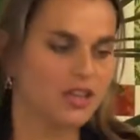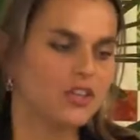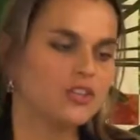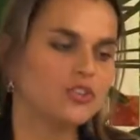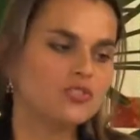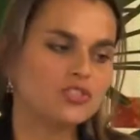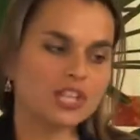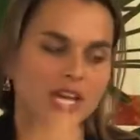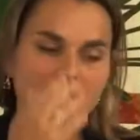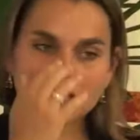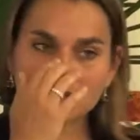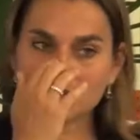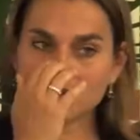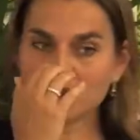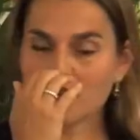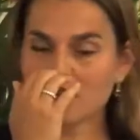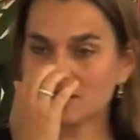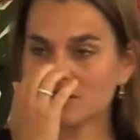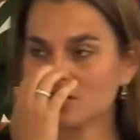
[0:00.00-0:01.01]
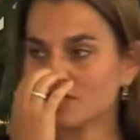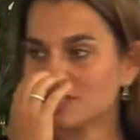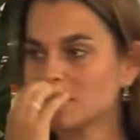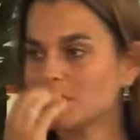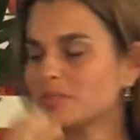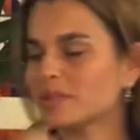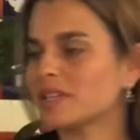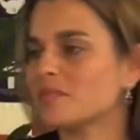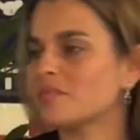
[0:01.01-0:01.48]
Eugenics was also
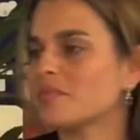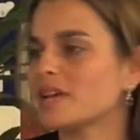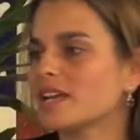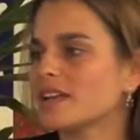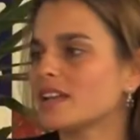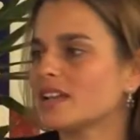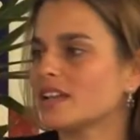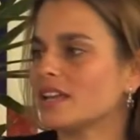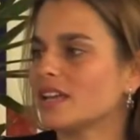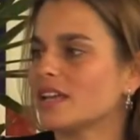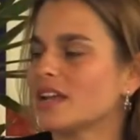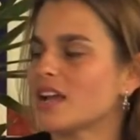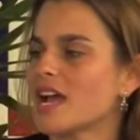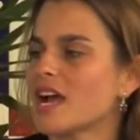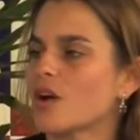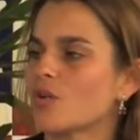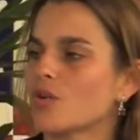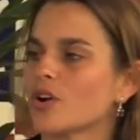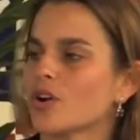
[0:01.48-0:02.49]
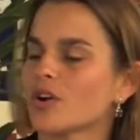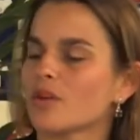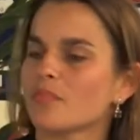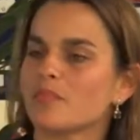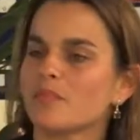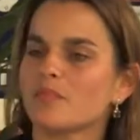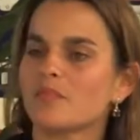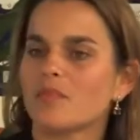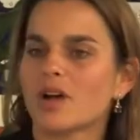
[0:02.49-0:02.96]
deeply embedded in our
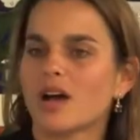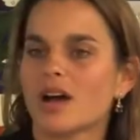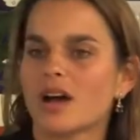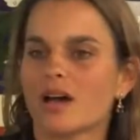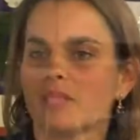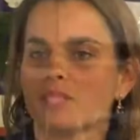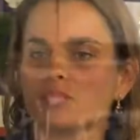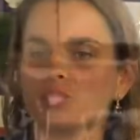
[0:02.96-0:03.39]
um,